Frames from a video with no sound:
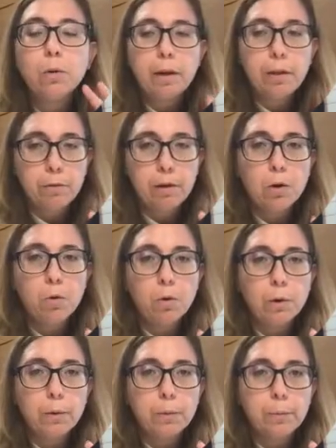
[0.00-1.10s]
by
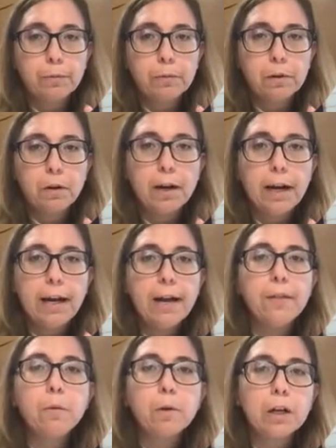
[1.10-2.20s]
3¼ Okay.
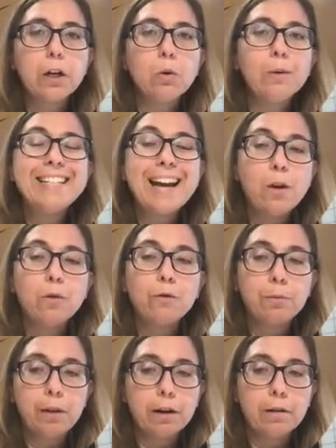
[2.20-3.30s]
And then we're going to go down
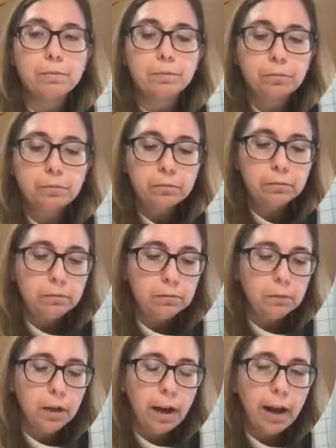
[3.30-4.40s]
from there.
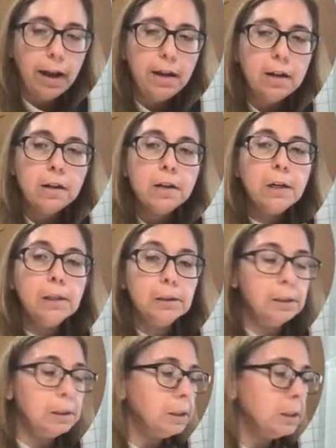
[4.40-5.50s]
Okay.
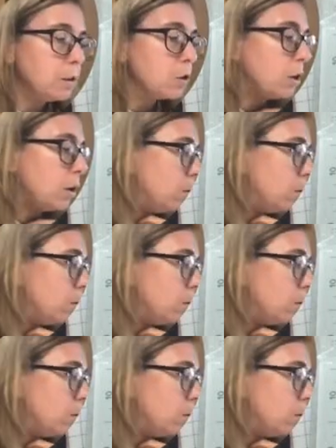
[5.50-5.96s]
So